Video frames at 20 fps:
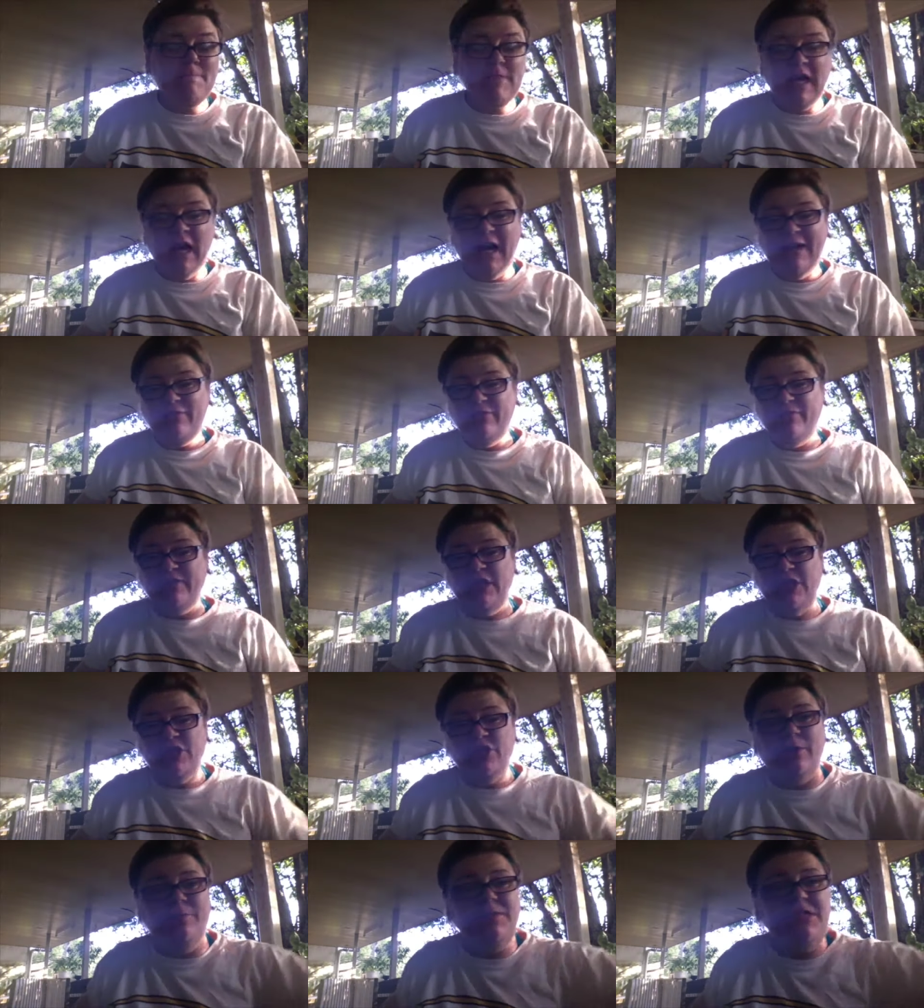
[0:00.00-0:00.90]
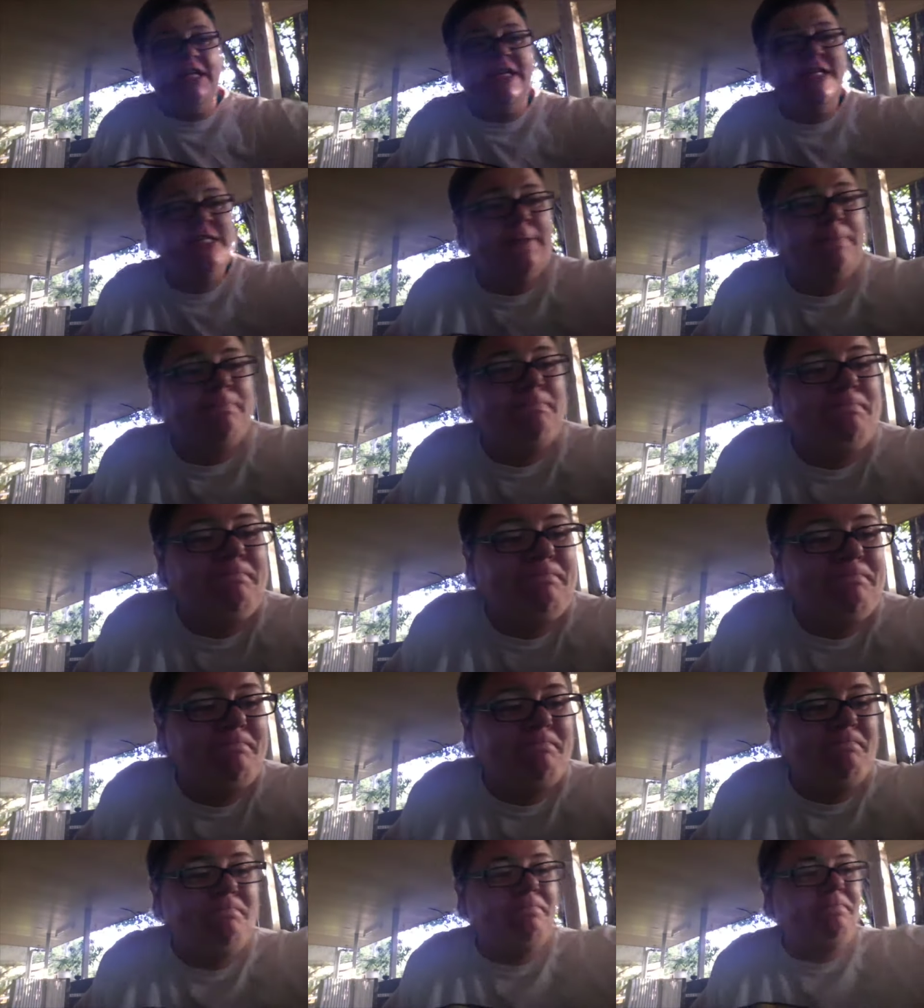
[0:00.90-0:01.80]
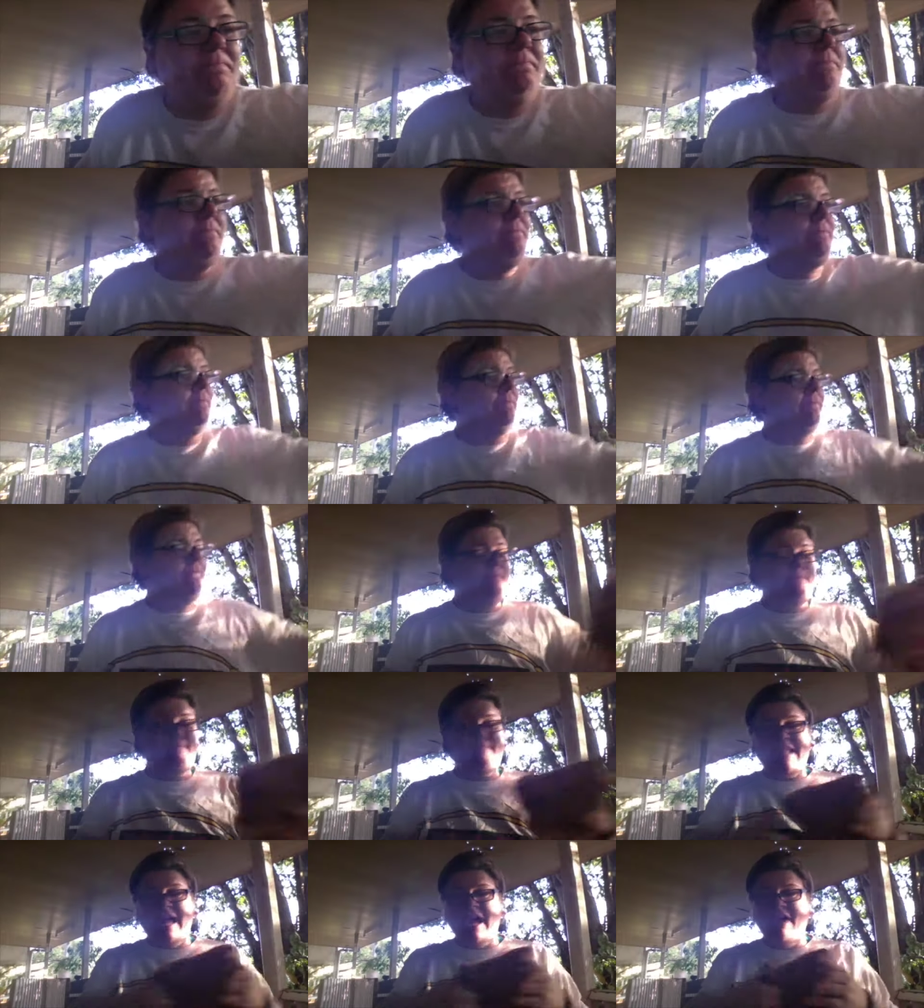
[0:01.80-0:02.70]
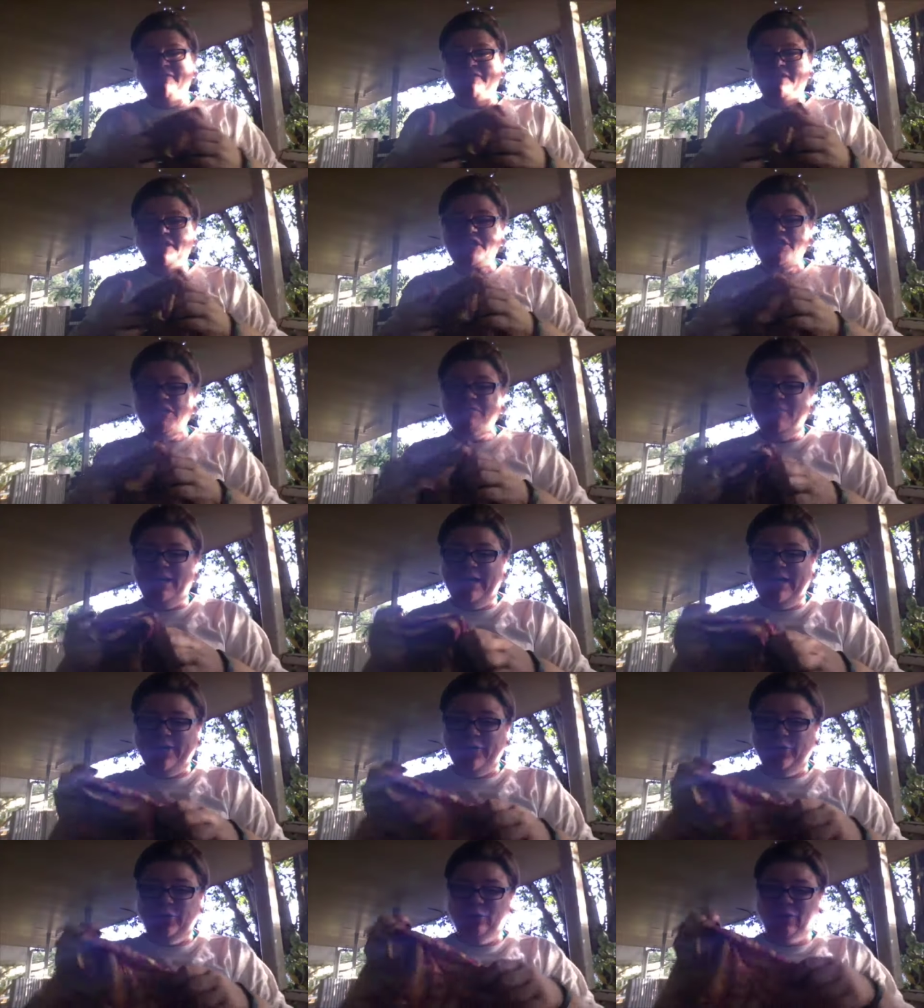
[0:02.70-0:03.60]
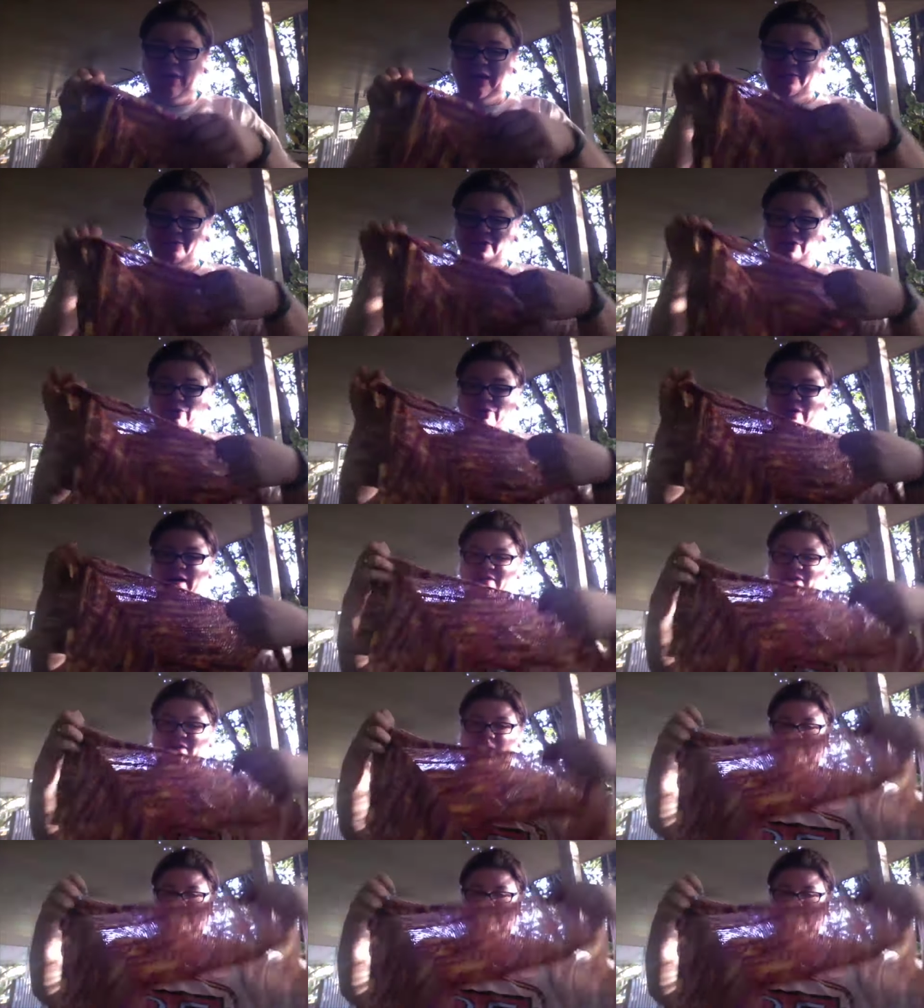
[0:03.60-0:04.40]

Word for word: I have a finished object. I finished my cool clavicle cover.